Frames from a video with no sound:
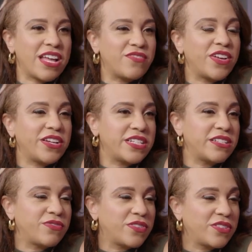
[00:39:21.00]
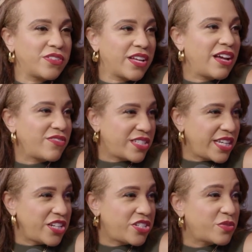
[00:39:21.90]
had very difficult
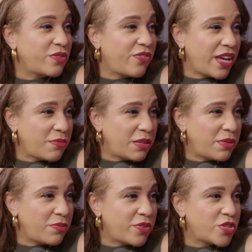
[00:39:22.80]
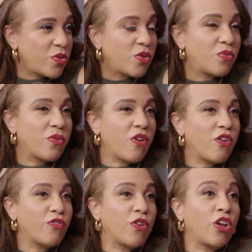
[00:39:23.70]
conversations with family members or
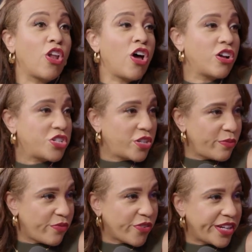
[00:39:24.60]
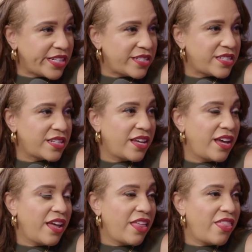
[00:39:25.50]
long-term friends
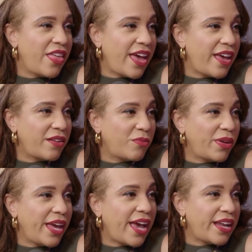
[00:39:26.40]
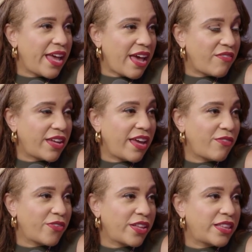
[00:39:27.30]
that we had to
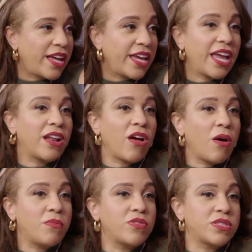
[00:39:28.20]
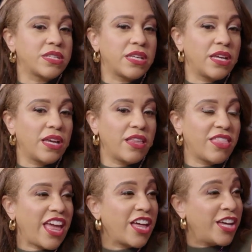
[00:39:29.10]
advocate for the client, and almost
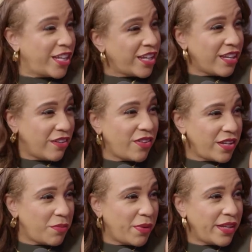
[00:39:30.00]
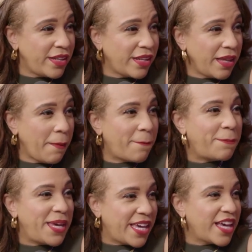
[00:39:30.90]
they couldn't live independently
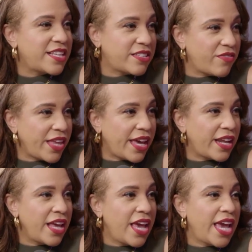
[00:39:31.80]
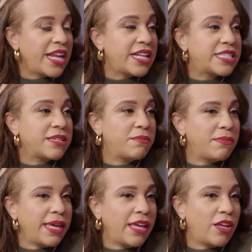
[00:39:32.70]
because of that. And to
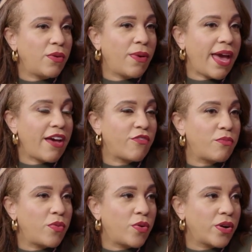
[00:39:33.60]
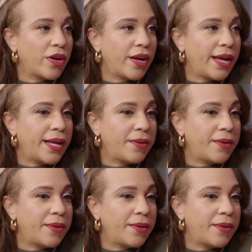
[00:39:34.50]
me, you have more